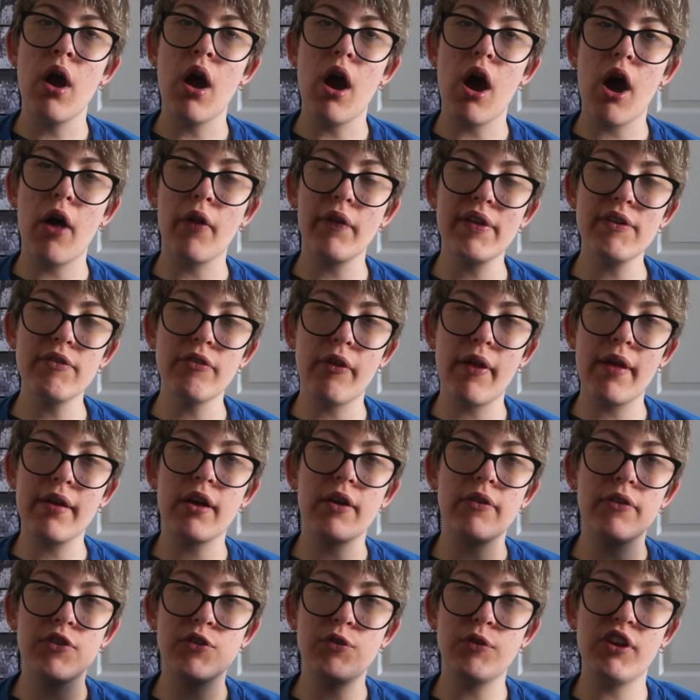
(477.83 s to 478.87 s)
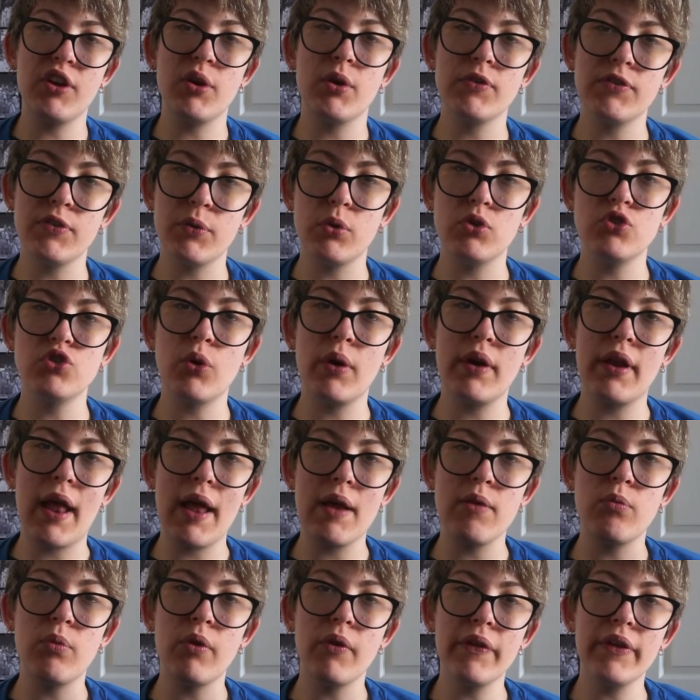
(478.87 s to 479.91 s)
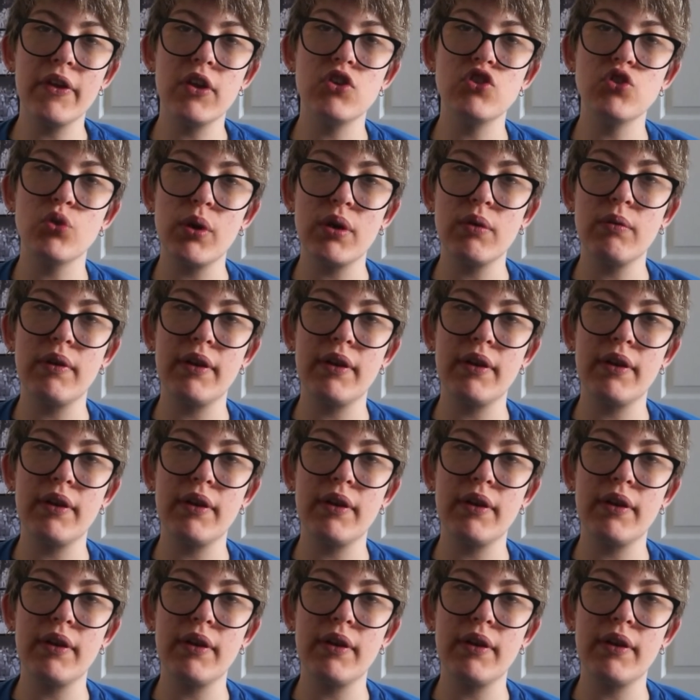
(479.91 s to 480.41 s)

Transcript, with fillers: I'll uh, leave a like on this video if you enjoyed. I really enjoy